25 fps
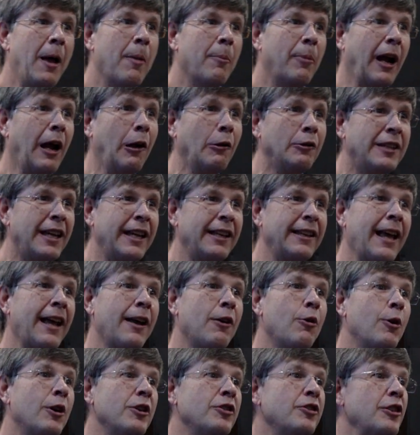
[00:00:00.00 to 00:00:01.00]
But I'll take
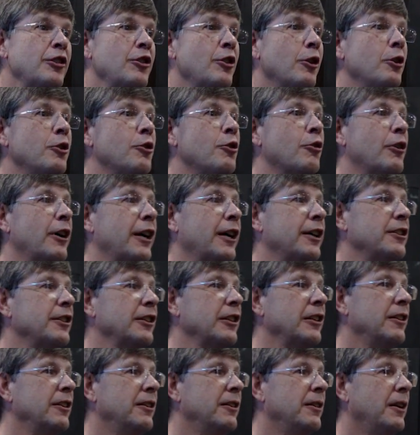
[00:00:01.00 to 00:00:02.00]
that question your
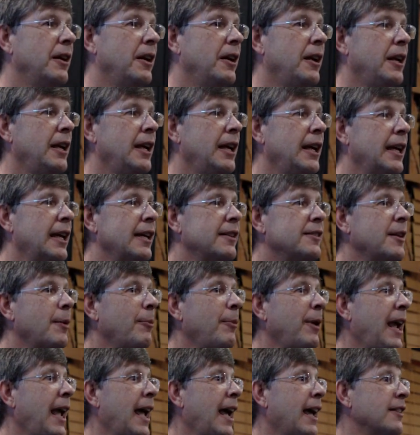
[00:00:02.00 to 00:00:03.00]
direction. If
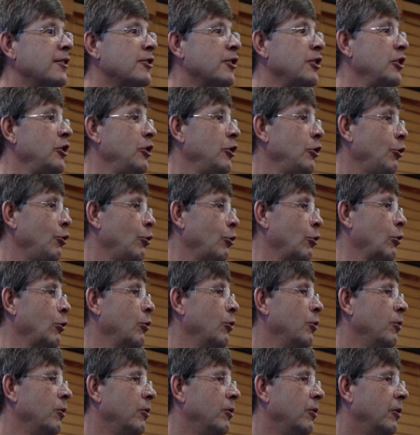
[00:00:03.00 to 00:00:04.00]
somebody asks
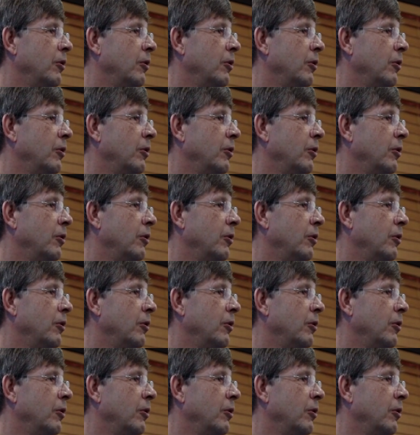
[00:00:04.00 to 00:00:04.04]
you,